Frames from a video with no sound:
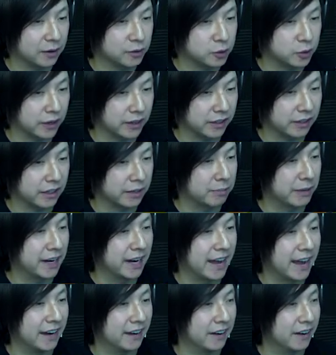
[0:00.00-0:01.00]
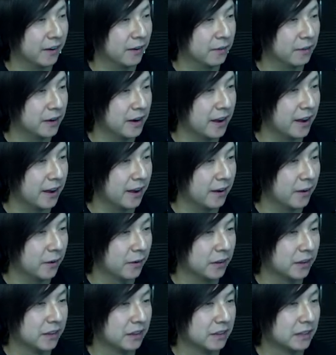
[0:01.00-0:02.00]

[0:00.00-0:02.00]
I was trying to click my net. Oh no.